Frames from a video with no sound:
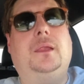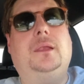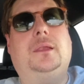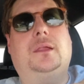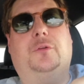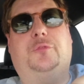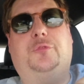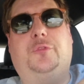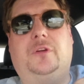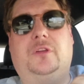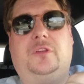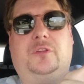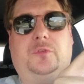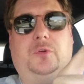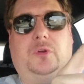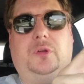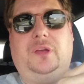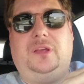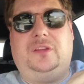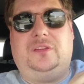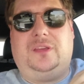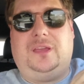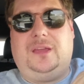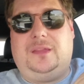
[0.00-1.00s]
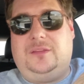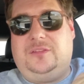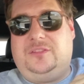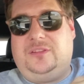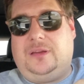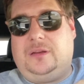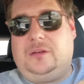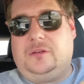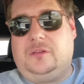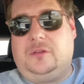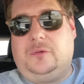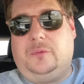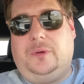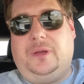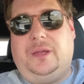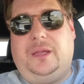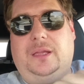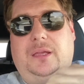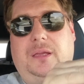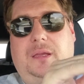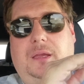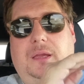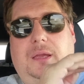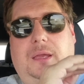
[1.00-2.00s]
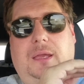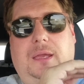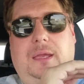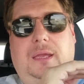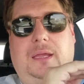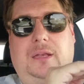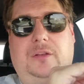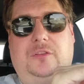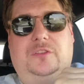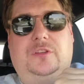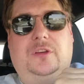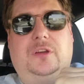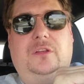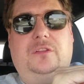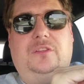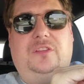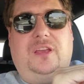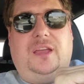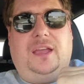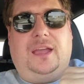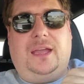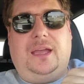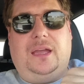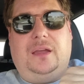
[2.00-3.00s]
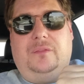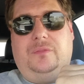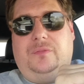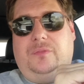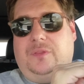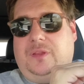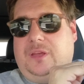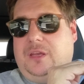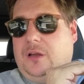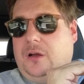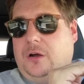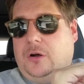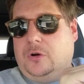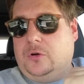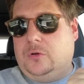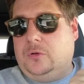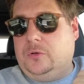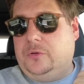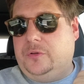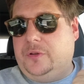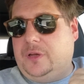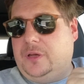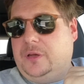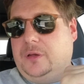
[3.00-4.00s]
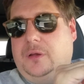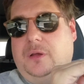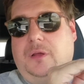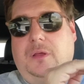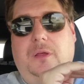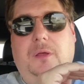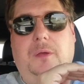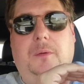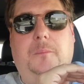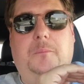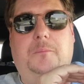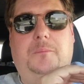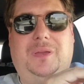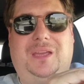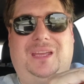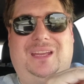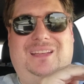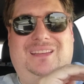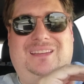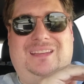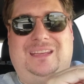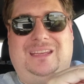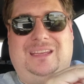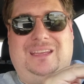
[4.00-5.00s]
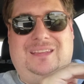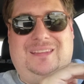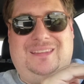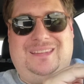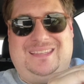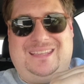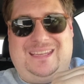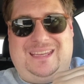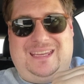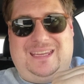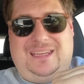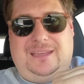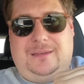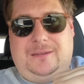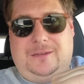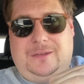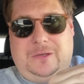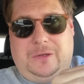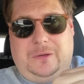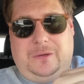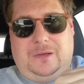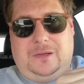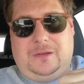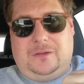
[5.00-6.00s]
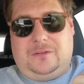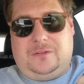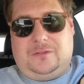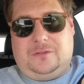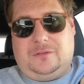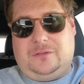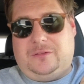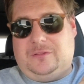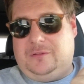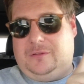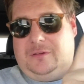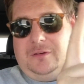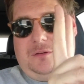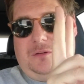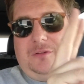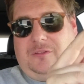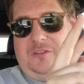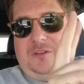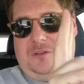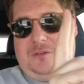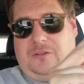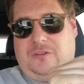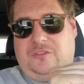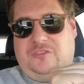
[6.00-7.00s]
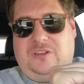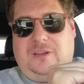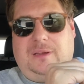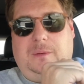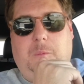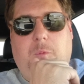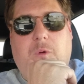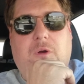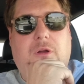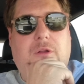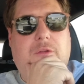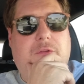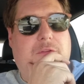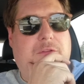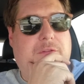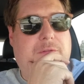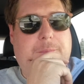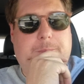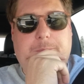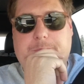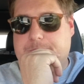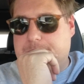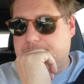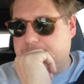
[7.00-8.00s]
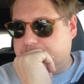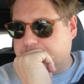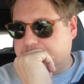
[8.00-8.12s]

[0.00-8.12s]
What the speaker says: Now, first of all, let's get this out of the way. It does have the older BTC units, also known as, the Gen 1s.